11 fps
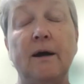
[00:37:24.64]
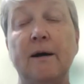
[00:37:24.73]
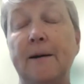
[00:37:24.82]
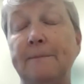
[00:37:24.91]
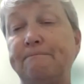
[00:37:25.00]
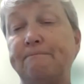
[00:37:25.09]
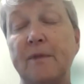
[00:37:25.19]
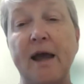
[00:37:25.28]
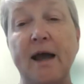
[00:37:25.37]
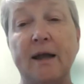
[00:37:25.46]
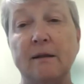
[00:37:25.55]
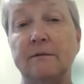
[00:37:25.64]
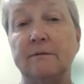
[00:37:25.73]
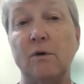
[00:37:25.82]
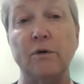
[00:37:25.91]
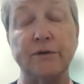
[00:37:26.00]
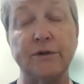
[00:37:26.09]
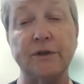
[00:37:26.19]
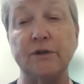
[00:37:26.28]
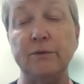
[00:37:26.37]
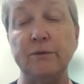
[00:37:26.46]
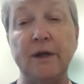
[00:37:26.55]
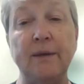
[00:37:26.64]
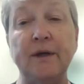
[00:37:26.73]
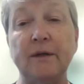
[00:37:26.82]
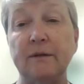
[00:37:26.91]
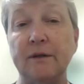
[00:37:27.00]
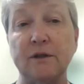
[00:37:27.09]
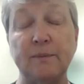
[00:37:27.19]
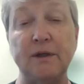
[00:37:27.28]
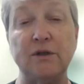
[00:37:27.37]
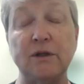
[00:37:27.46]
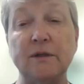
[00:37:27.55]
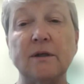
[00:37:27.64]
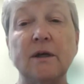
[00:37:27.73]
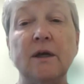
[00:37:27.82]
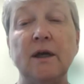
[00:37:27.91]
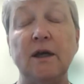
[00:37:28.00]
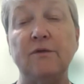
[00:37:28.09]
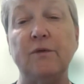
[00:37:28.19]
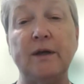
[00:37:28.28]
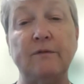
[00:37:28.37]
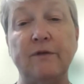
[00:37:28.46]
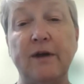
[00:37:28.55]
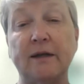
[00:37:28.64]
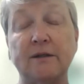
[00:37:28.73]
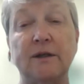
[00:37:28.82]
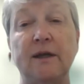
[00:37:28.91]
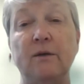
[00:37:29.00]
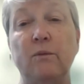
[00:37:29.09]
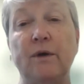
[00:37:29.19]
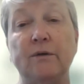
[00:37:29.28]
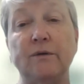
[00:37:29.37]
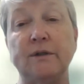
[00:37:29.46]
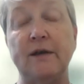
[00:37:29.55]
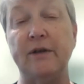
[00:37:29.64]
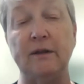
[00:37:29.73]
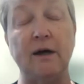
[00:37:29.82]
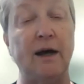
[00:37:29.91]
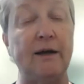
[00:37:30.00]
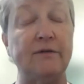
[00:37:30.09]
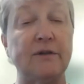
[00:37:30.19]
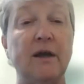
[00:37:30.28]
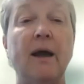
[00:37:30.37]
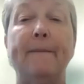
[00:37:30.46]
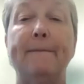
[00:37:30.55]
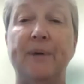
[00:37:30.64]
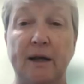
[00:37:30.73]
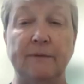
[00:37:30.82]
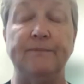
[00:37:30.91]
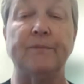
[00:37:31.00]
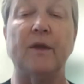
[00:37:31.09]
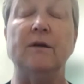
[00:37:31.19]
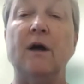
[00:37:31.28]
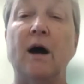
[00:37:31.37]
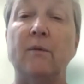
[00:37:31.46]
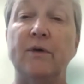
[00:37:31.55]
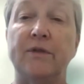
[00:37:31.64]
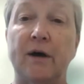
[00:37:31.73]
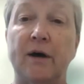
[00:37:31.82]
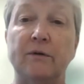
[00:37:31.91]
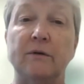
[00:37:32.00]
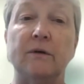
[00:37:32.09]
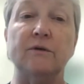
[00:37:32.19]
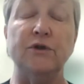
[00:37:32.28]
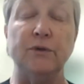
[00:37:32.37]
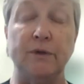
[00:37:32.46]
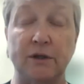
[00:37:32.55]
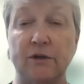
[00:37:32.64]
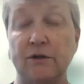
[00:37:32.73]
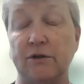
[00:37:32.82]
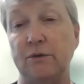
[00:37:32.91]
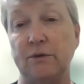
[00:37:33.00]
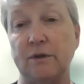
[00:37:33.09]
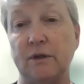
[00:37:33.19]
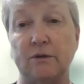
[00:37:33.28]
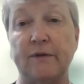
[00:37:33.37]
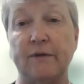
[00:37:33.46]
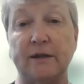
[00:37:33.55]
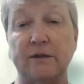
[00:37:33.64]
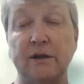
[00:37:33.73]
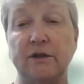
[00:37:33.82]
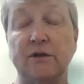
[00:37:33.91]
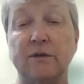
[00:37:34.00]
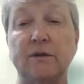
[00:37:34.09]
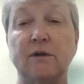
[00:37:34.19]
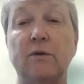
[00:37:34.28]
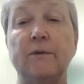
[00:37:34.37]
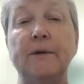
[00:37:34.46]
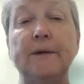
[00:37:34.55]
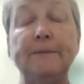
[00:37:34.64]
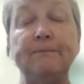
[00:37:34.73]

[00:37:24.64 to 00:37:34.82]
um, cattle, horses, you name it, the species. If we can vaccinate, we are saving lives, but not without judicious use of those vaccinations. So